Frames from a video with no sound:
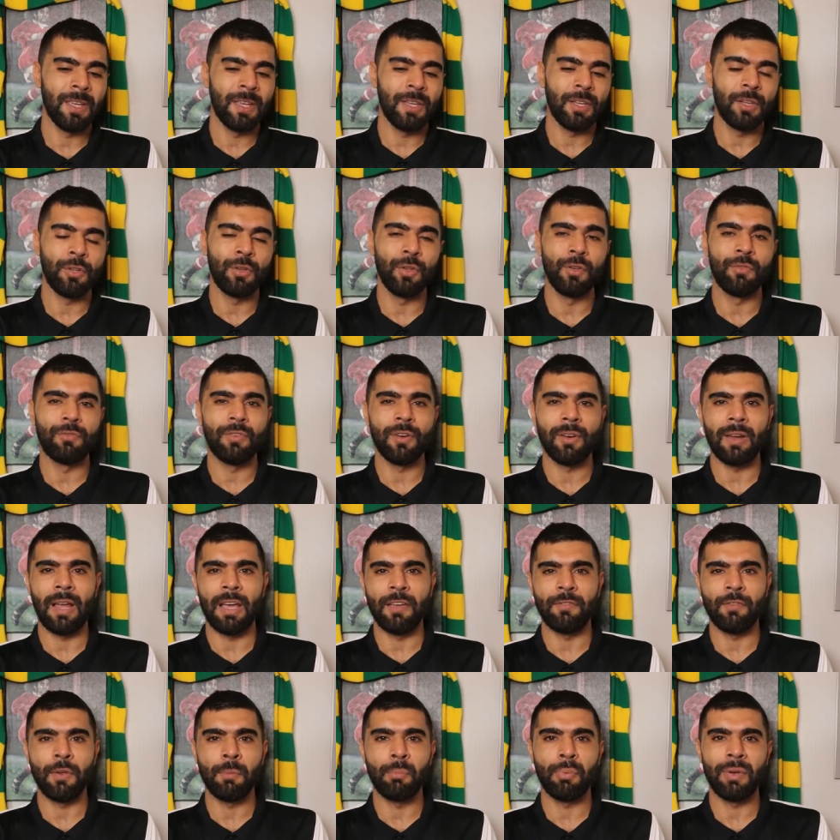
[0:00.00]
you do feel
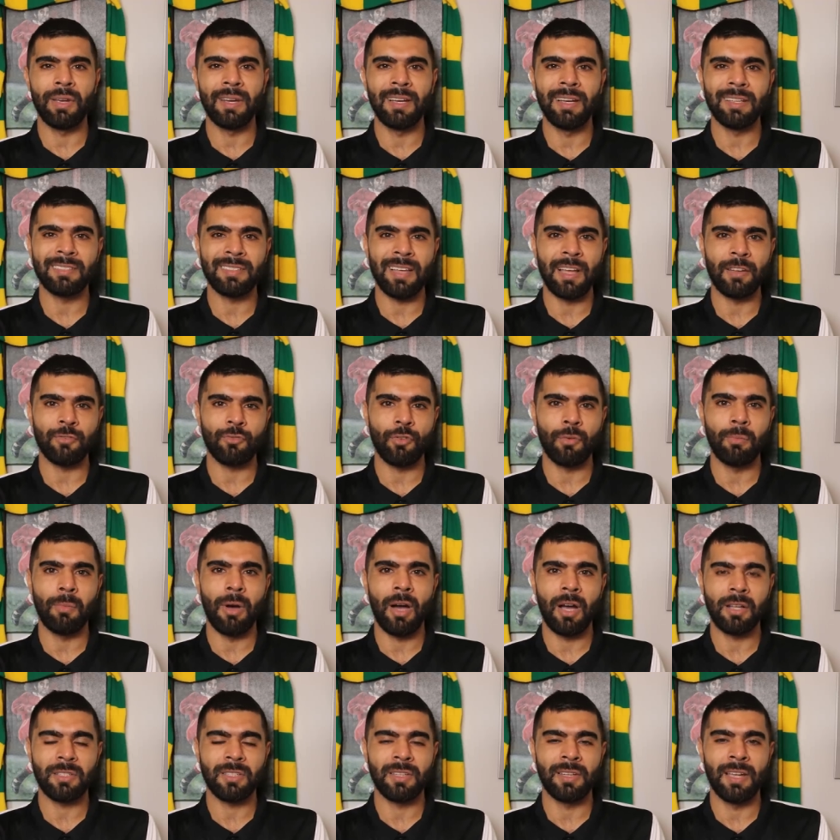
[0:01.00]
like if you bring Lisandro
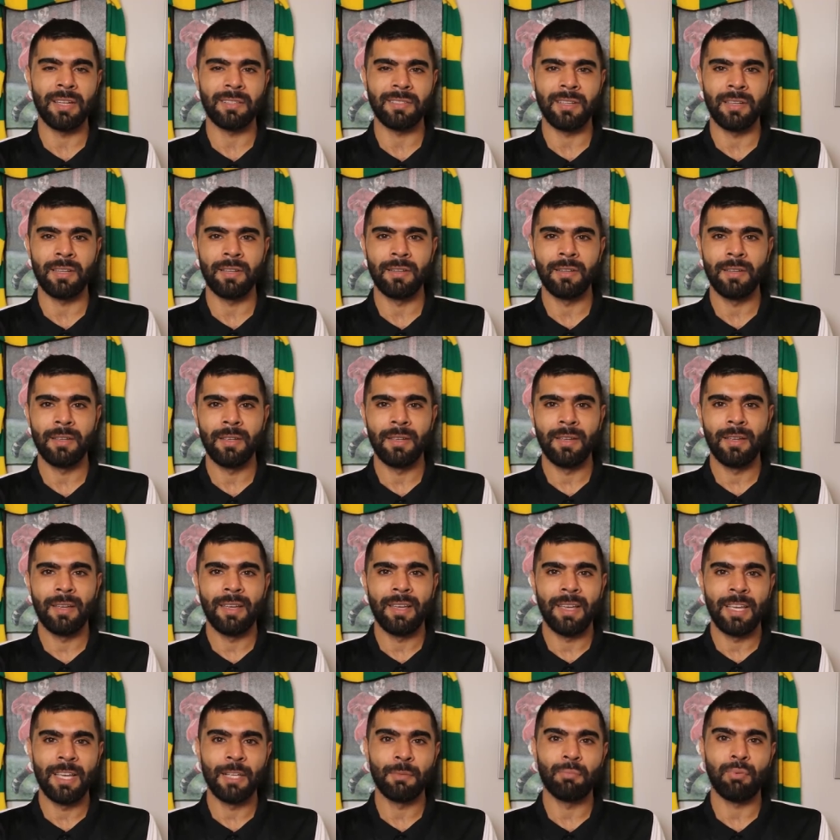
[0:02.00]
Martinez in,
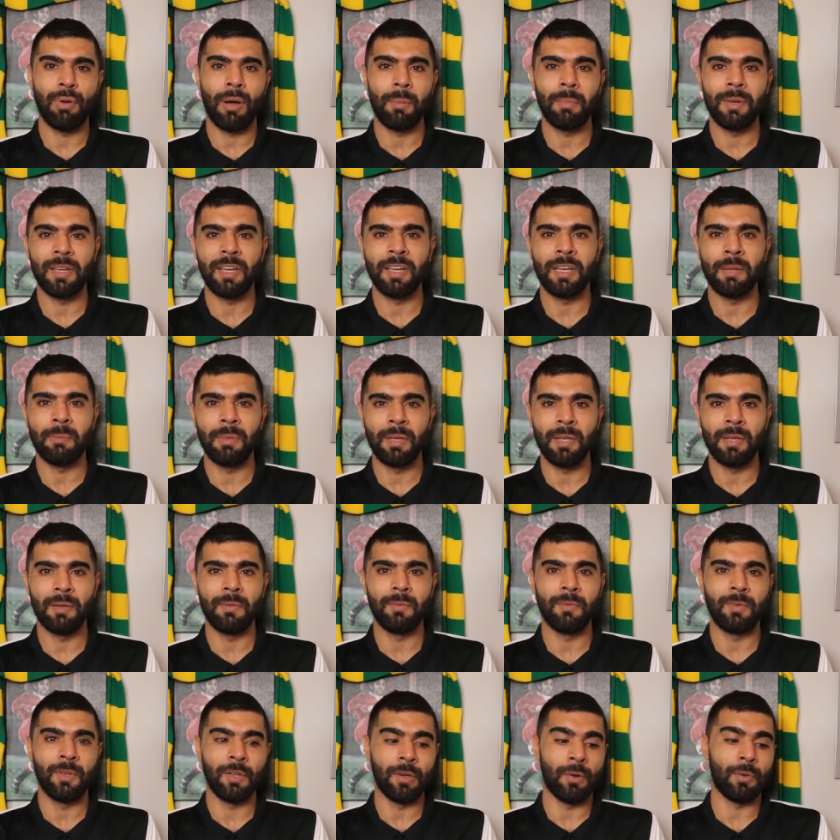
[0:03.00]
he's probably going to be,
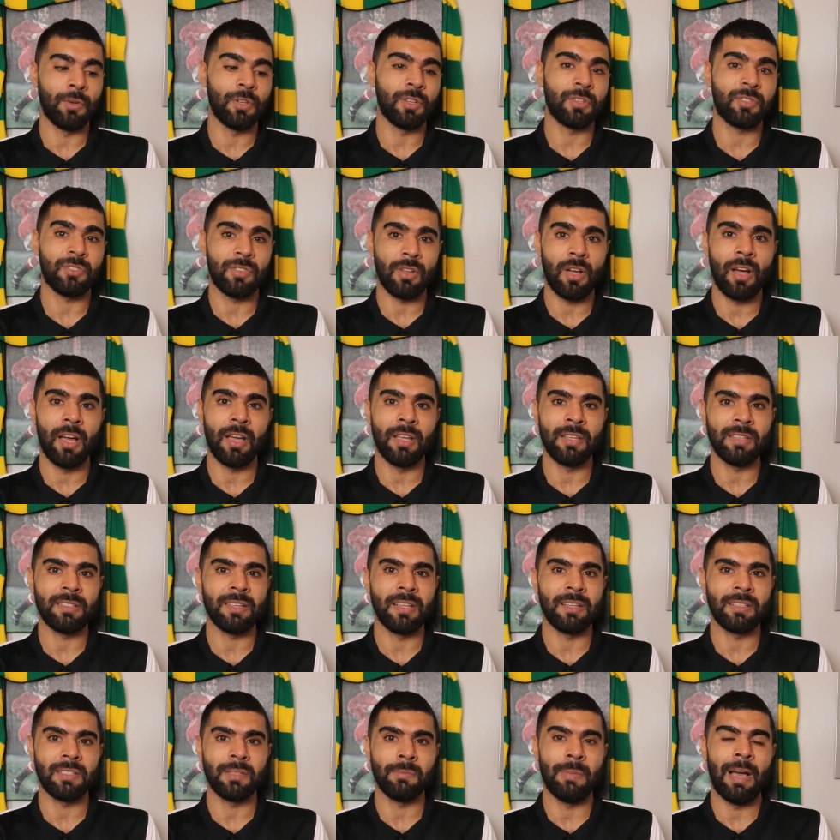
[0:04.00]
you know, your starting
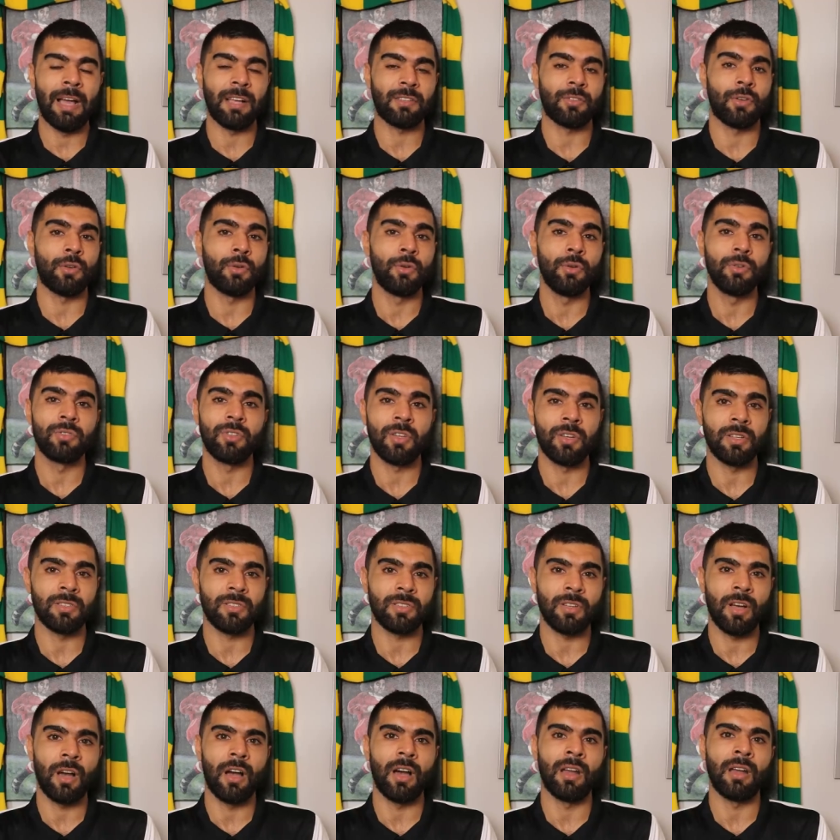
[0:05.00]
centre back. So who's going to
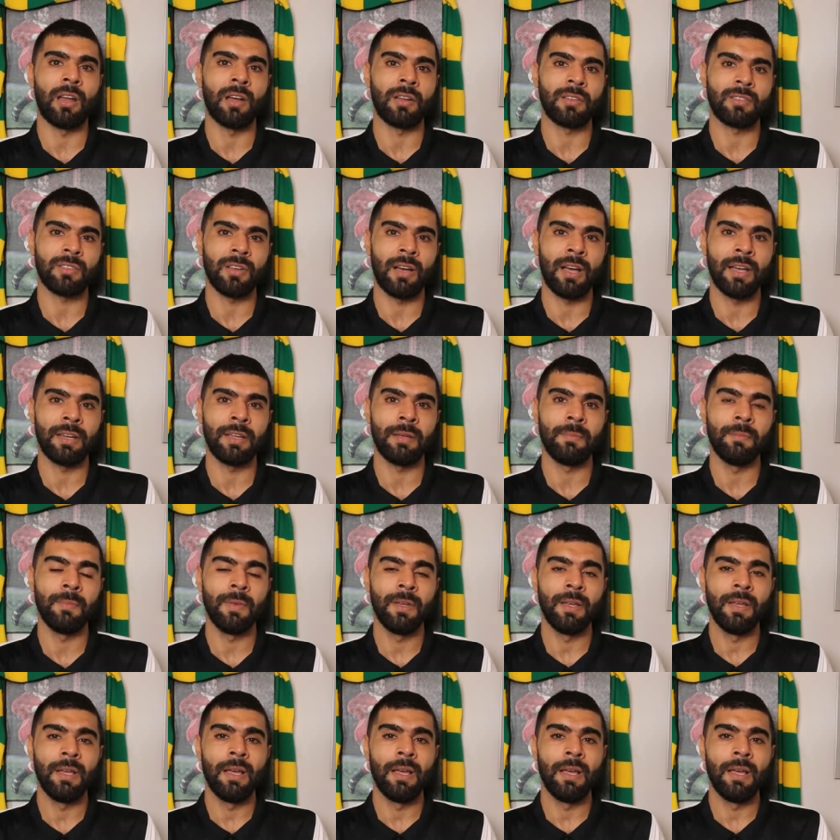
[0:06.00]
start alongside him?